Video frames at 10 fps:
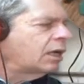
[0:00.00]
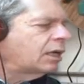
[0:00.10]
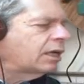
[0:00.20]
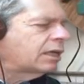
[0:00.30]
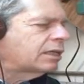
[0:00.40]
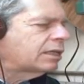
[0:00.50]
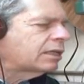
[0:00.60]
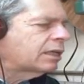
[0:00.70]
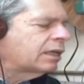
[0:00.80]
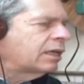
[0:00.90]

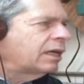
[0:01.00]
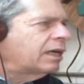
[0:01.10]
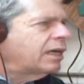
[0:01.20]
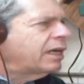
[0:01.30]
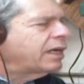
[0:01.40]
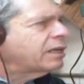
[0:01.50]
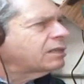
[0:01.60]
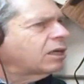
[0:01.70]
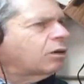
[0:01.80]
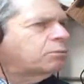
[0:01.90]
And
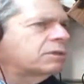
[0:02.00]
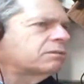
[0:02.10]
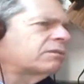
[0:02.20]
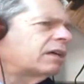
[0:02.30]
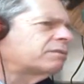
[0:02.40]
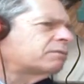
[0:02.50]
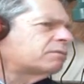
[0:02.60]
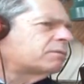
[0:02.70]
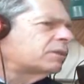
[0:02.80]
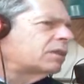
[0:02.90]
you know, we
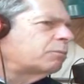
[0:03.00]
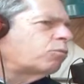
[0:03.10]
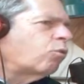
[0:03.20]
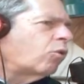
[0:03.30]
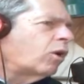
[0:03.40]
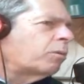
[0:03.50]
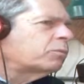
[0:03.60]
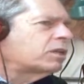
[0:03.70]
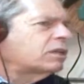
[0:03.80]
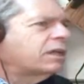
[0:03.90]
keep warm.
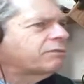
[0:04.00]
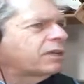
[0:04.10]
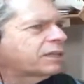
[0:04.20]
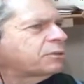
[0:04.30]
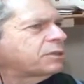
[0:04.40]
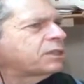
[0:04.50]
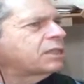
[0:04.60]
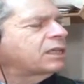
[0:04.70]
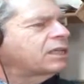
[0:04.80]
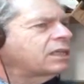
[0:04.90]
We have
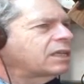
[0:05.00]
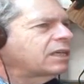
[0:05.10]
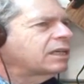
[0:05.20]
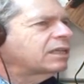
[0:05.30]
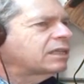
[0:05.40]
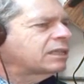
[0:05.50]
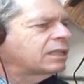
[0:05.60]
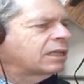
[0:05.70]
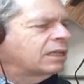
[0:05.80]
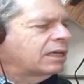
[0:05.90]
electricity. But
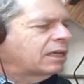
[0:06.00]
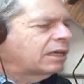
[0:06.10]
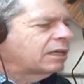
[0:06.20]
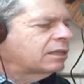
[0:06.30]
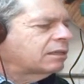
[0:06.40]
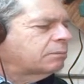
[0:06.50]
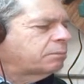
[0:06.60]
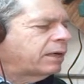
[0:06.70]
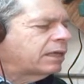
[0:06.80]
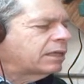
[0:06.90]

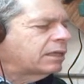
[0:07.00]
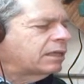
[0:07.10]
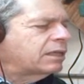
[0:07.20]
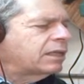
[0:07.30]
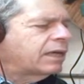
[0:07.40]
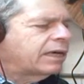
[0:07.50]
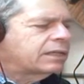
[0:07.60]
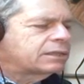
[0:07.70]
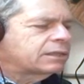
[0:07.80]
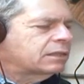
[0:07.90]
in the
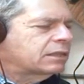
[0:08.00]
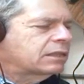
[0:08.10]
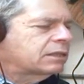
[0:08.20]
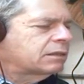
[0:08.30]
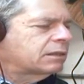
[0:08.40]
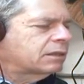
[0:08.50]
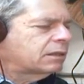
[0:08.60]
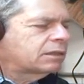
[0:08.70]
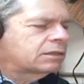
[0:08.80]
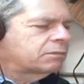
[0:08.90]
end,
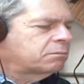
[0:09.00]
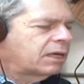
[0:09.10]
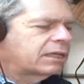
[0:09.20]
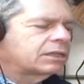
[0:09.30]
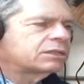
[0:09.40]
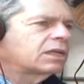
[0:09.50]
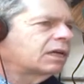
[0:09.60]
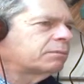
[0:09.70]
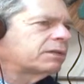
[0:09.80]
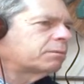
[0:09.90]
the money has
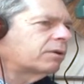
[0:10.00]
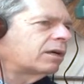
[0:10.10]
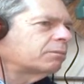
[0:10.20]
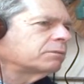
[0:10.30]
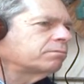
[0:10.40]
not been a problem.